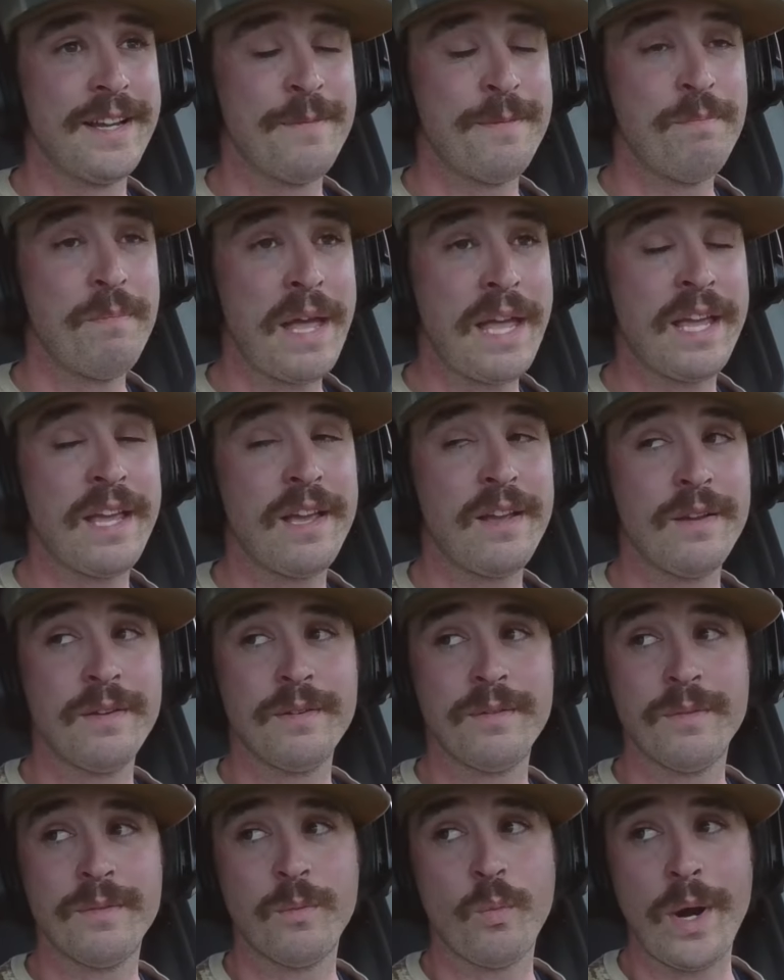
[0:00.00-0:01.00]

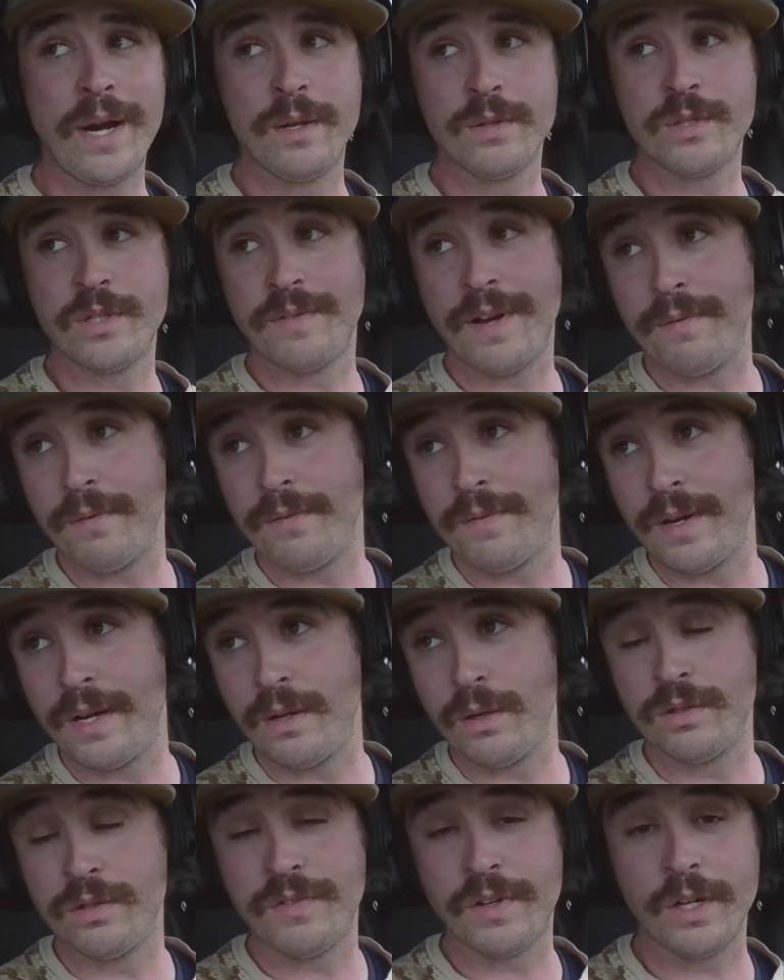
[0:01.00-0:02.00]
making Whiteout Survival
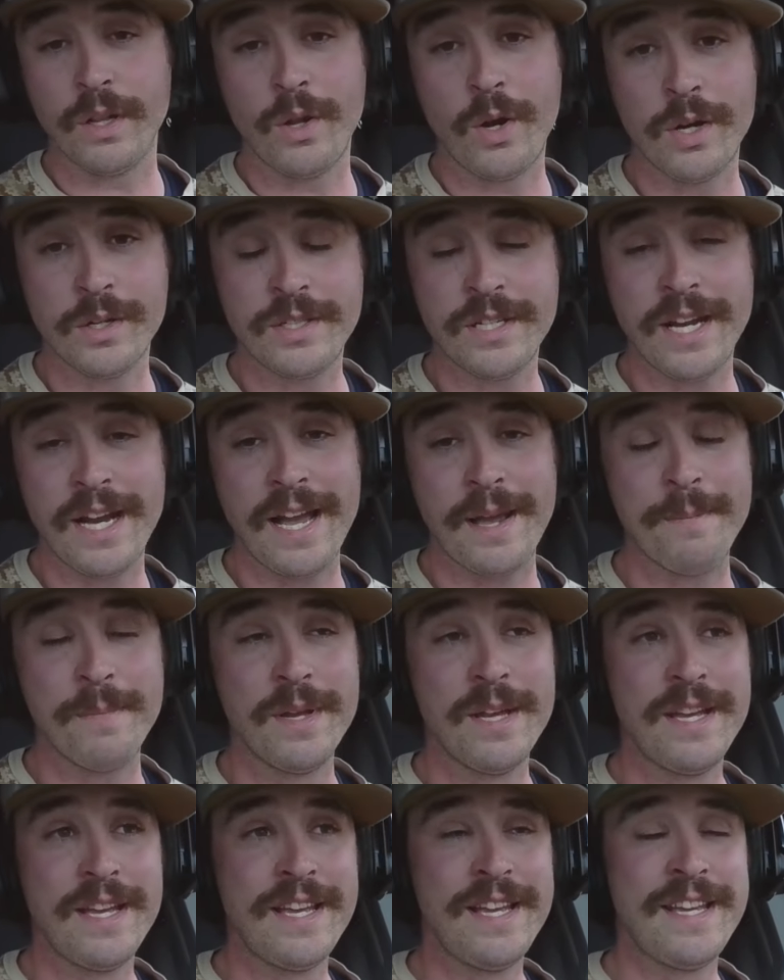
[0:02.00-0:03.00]
videos for a long time,
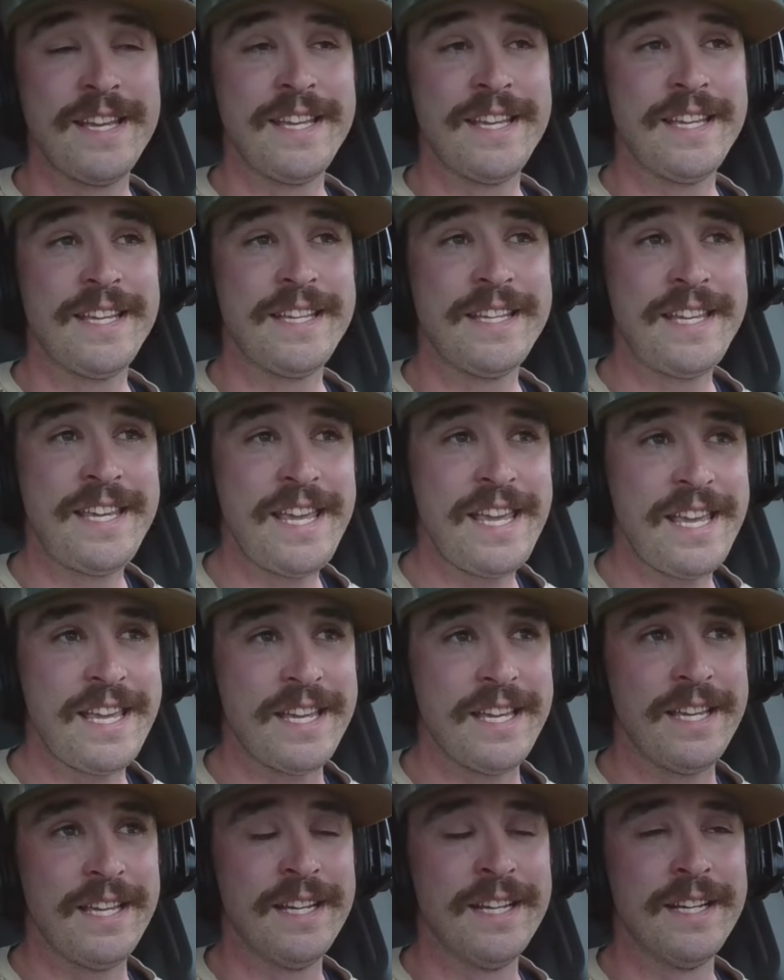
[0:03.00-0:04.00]

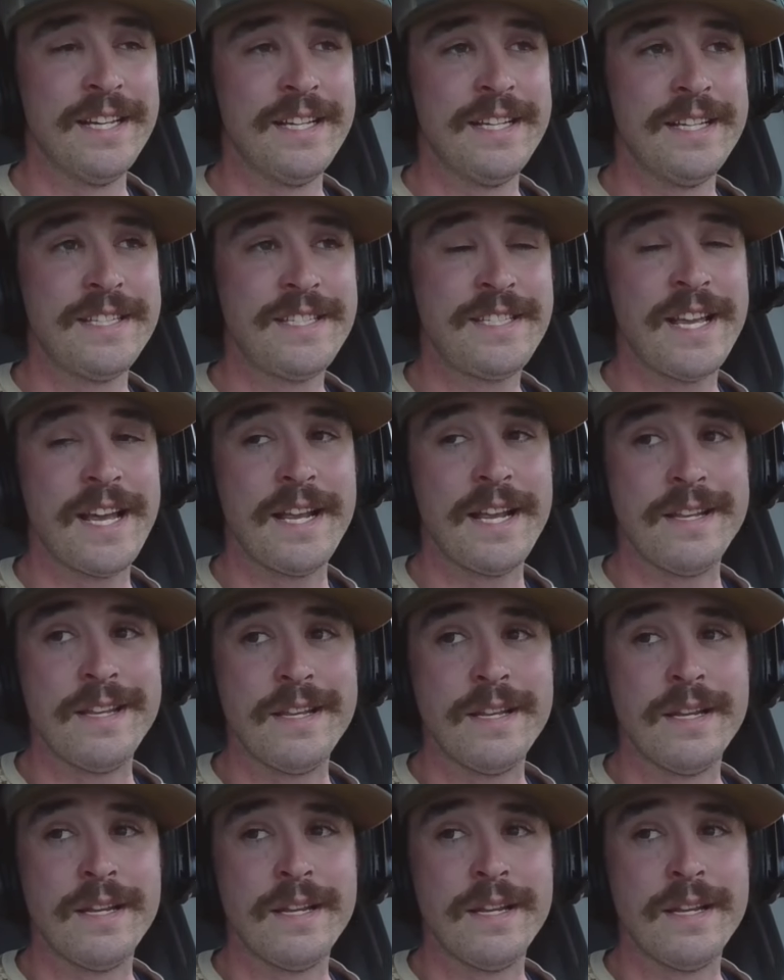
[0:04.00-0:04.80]
he said,